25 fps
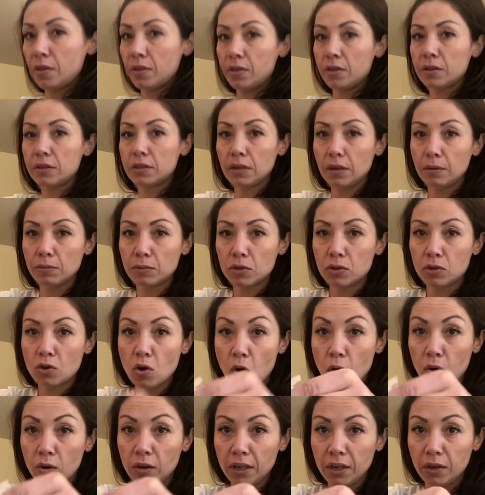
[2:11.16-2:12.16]
This seems
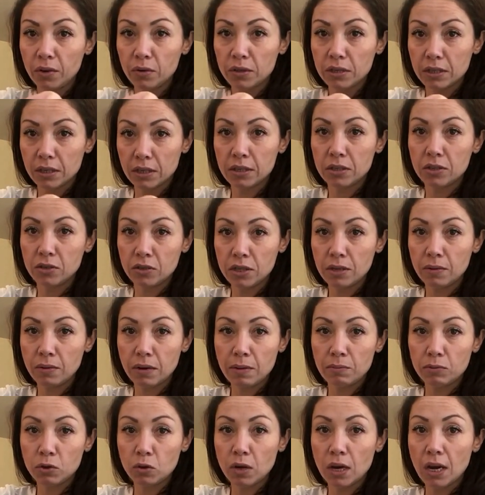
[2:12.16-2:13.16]
totally useless. Do you see what
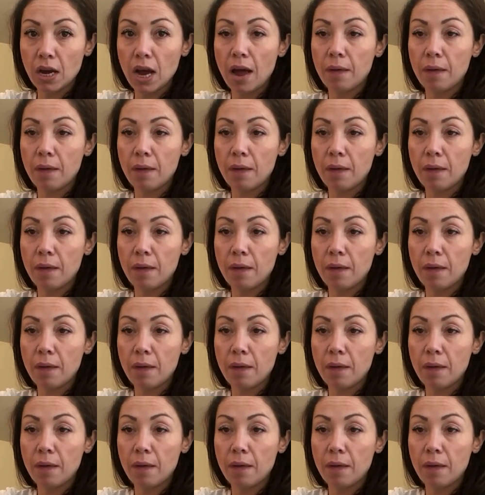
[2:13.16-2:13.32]
I'm doing?